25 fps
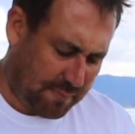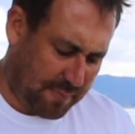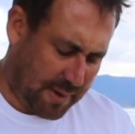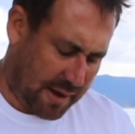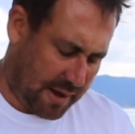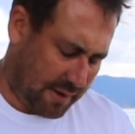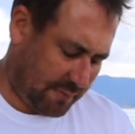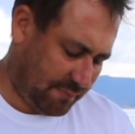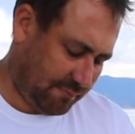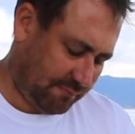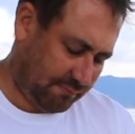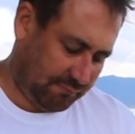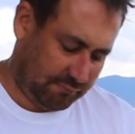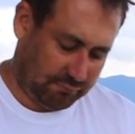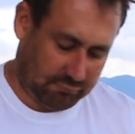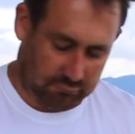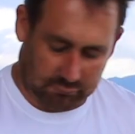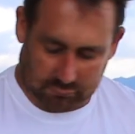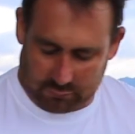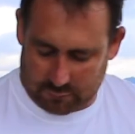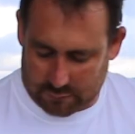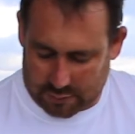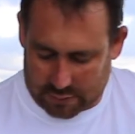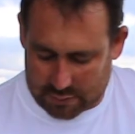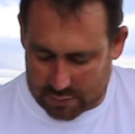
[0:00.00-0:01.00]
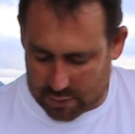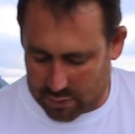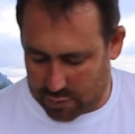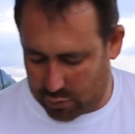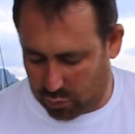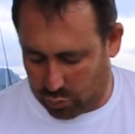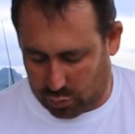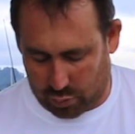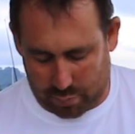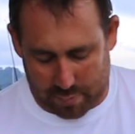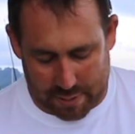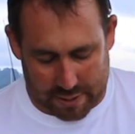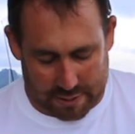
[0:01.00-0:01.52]
but it
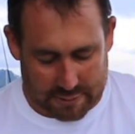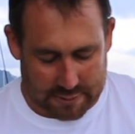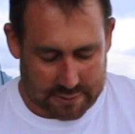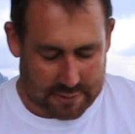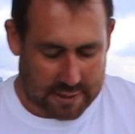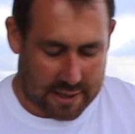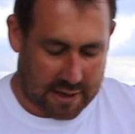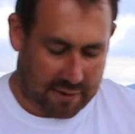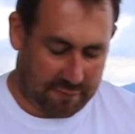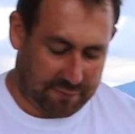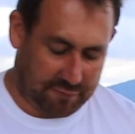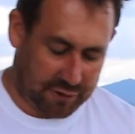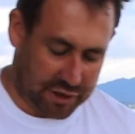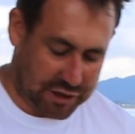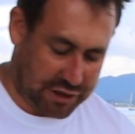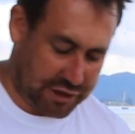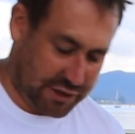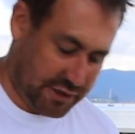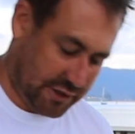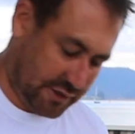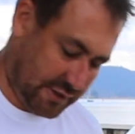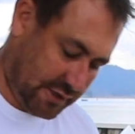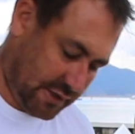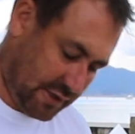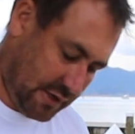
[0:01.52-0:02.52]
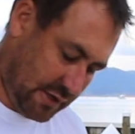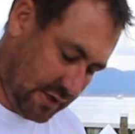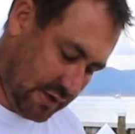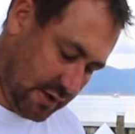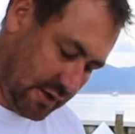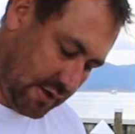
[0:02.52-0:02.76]
all depends how fresh it is.